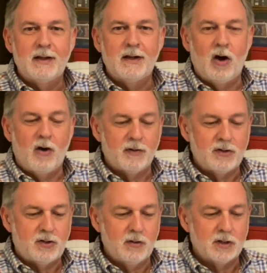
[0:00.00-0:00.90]

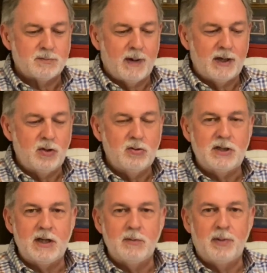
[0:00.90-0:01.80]
offered to us by
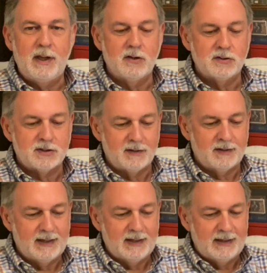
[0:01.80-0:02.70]
Eugene Peterson